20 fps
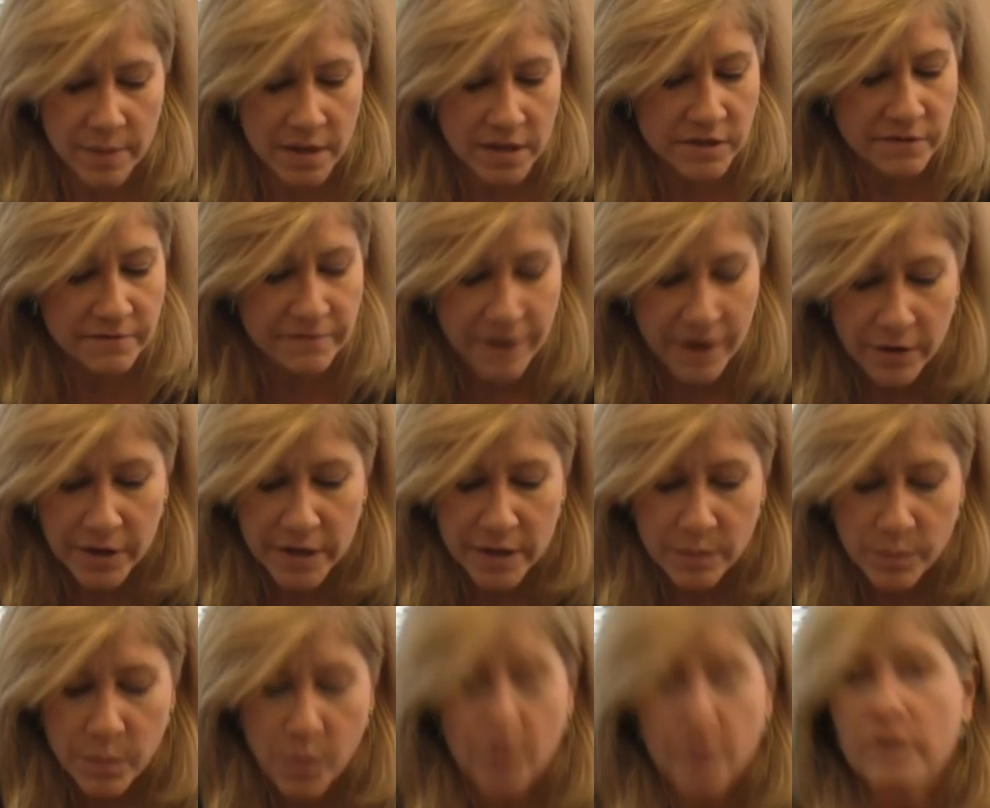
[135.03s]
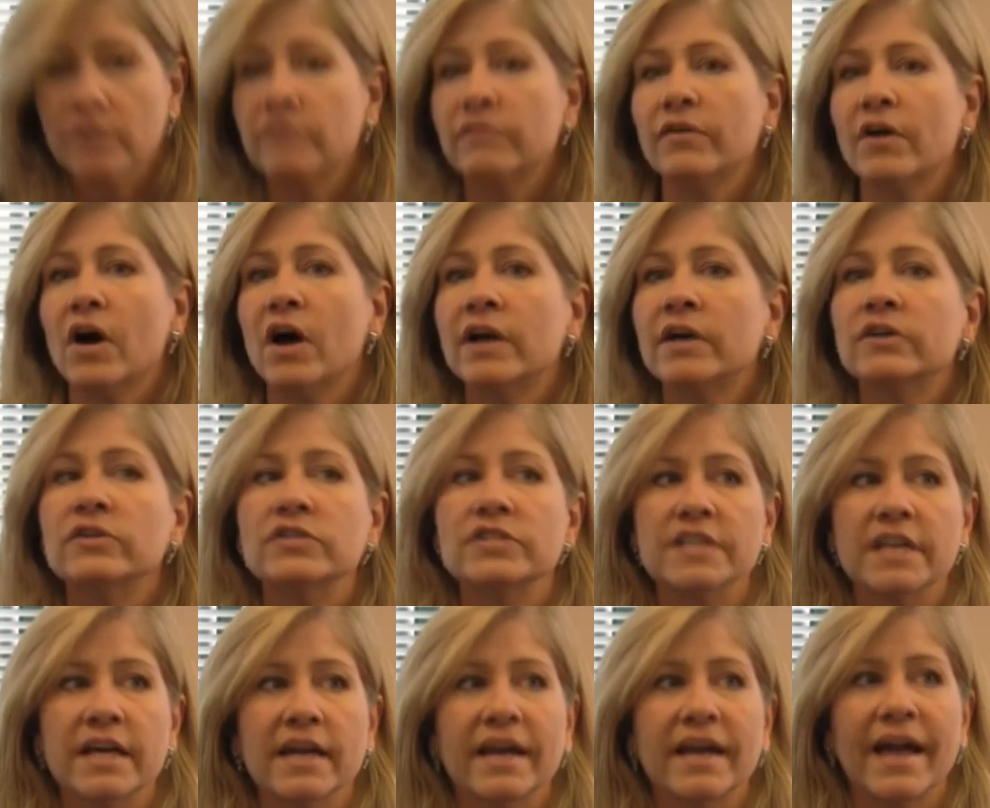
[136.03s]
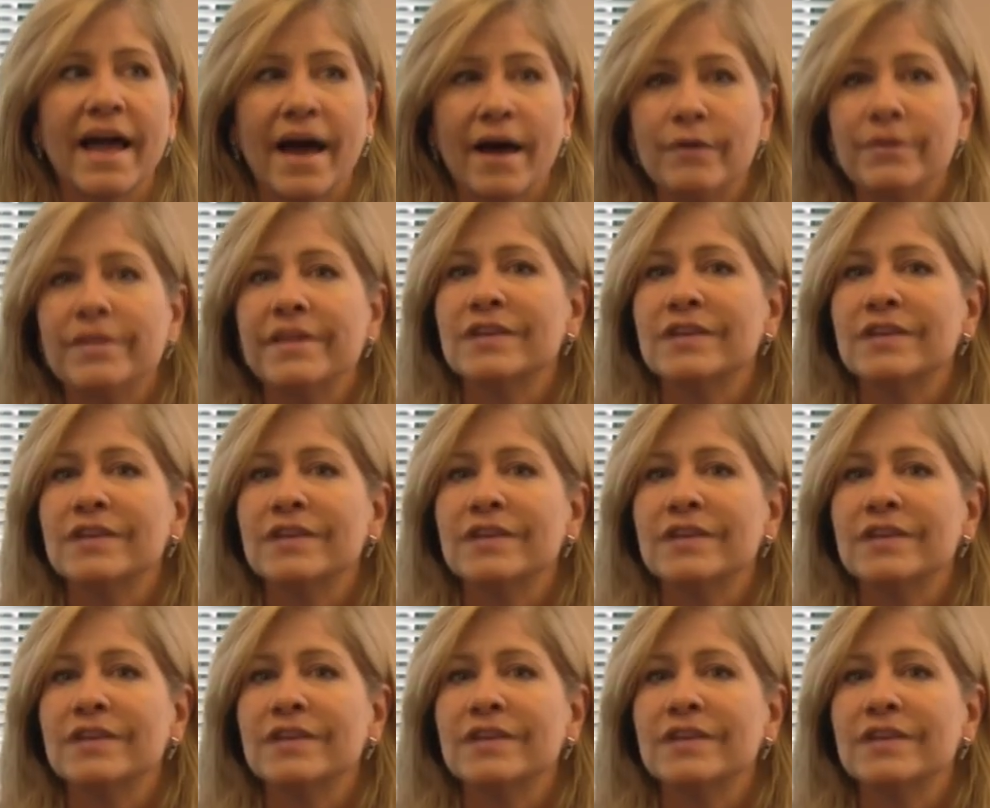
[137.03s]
It's very important for understanding how